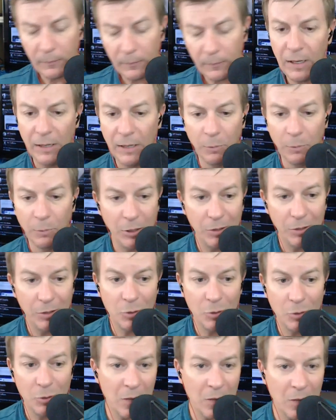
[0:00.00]
And when you
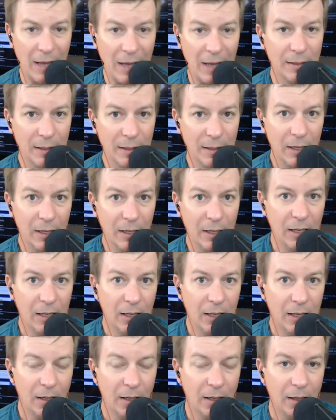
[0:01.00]
do that,
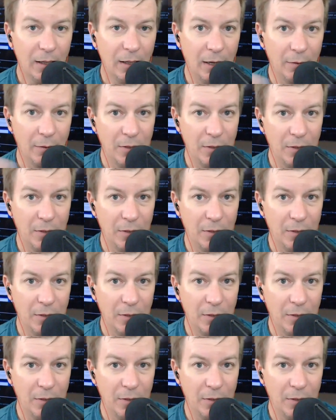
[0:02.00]
every